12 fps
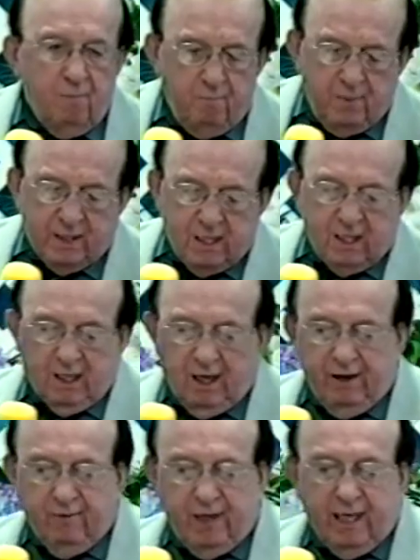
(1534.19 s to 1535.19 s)
but
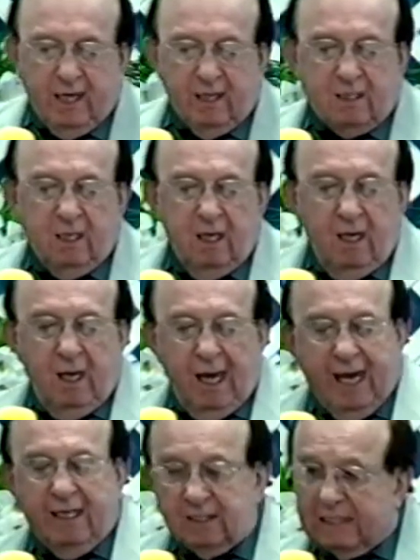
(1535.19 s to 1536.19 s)
declaring it
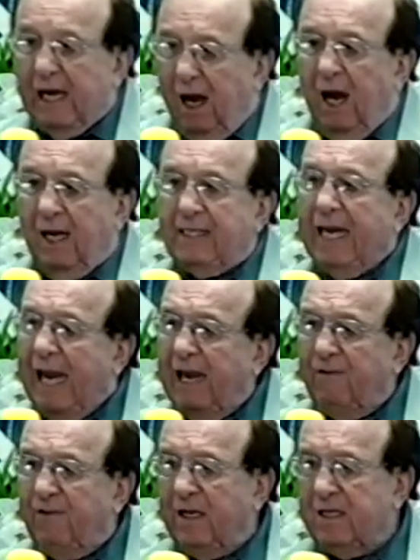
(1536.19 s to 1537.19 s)
as God
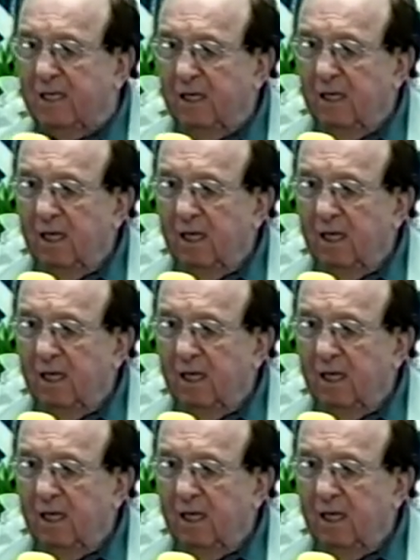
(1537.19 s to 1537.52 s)
gave it.